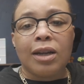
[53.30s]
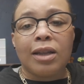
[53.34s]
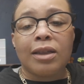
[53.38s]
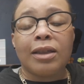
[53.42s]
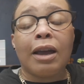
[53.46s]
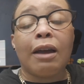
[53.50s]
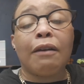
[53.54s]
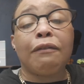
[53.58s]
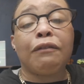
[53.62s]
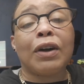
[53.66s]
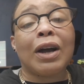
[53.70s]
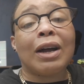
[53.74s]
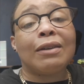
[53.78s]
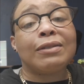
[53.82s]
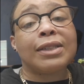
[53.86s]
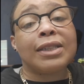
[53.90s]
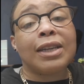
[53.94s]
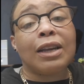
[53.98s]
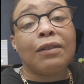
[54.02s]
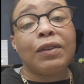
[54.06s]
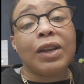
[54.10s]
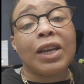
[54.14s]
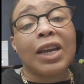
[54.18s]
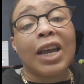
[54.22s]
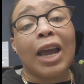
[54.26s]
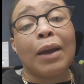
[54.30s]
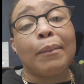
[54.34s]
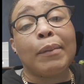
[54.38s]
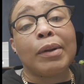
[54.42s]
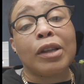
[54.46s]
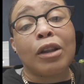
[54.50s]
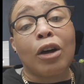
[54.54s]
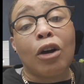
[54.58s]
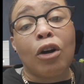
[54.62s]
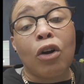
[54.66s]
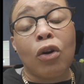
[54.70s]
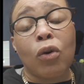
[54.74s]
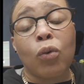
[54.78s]
That 570 came
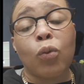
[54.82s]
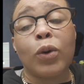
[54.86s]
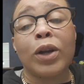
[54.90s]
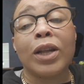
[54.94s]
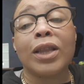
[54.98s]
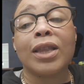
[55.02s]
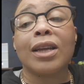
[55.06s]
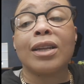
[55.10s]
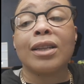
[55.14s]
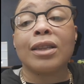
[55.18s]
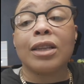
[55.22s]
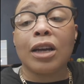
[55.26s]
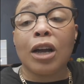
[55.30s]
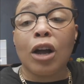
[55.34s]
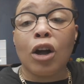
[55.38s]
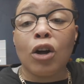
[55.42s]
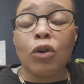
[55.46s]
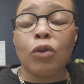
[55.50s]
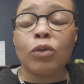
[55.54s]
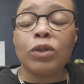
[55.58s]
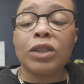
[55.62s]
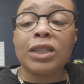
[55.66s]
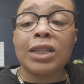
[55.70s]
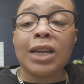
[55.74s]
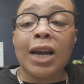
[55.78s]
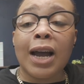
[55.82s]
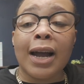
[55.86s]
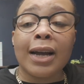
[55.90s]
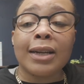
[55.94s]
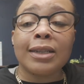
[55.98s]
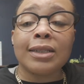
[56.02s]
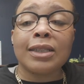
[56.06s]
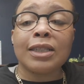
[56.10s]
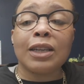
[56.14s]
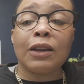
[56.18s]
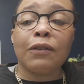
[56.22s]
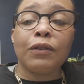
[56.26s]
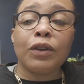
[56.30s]
along with the code
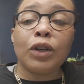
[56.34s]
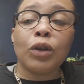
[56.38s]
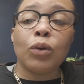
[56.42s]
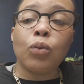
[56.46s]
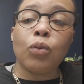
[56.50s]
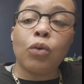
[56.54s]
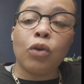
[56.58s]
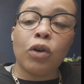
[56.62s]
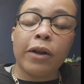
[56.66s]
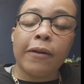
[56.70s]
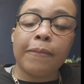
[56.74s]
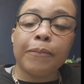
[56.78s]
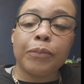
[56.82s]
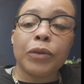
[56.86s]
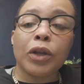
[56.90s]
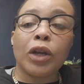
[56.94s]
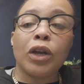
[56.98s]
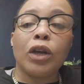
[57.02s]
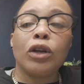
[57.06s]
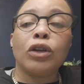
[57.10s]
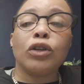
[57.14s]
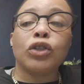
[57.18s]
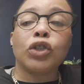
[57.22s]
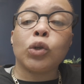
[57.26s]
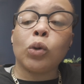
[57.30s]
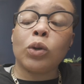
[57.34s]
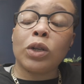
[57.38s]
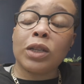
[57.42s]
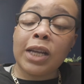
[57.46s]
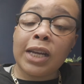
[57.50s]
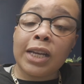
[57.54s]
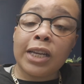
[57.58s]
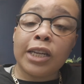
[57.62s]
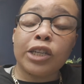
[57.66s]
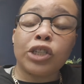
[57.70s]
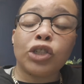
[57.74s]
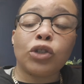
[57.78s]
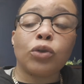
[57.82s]
971, showing that
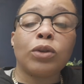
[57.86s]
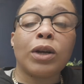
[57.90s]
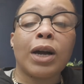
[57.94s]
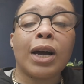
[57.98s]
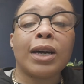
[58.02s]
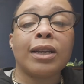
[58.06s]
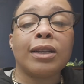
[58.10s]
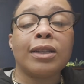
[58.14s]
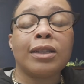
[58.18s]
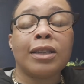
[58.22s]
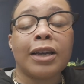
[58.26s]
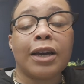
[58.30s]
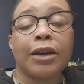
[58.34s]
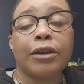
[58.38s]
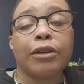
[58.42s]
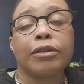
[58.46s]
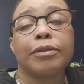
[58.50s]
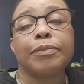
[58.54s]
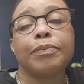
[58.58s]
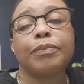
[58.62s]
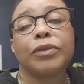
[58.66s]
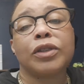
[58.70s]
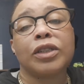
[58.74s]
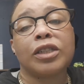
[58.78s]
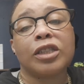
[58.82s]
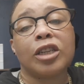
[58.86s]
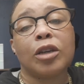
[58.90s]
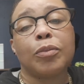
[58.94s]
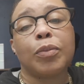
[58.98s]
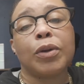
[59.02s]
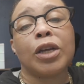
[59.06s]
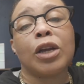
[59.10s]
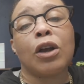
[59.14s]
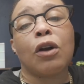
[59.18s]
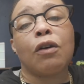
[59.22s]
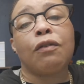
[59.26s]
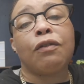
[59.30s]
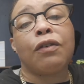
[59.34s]
they issued out a letter, the
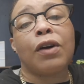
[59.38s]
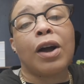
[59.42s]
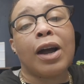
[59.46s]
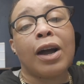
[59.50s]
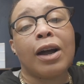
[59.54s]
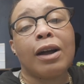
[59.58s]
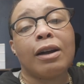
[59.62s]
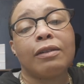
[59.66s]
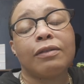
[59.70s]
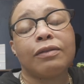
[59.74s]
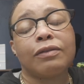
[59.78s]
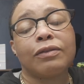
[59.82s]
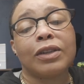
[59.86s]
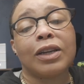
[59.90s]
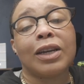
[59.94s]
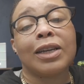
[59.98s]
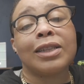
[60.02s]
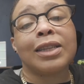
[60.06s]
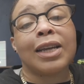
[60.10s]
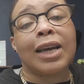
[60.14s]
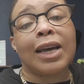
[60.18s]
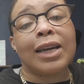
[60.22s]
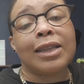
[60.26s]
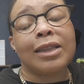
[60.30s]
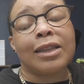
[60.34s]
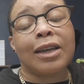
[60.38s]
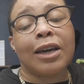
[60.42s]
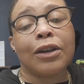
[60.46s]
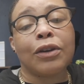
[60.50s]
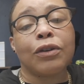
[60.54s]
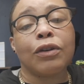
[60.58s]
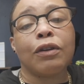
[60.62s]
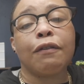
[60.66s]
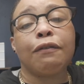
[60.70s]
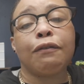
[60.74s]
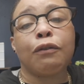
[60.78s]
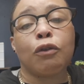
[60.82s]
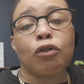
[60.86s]
CPO 5, and that
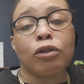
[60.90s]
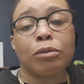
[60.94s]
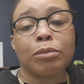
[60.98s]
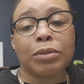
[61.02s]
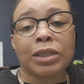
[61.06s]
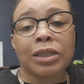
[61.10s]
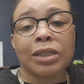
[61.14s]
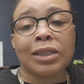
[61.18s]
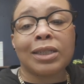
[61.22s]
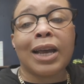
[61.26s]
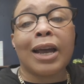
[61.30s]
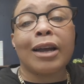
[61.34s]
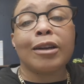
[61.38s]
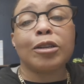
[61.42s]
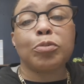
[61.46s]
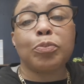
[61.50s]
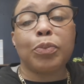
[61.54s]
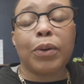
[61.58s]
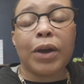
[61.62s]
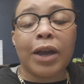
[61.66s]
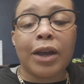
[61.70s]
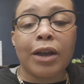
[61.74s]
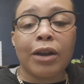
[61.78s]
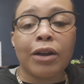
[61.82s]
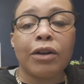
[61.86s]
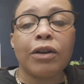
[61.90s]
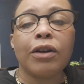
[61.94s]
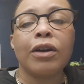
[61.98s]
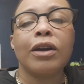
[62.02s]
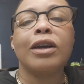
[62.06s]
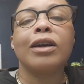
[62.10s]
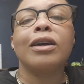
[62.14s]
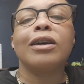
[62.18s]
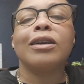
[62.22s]
letter informs the taxpayer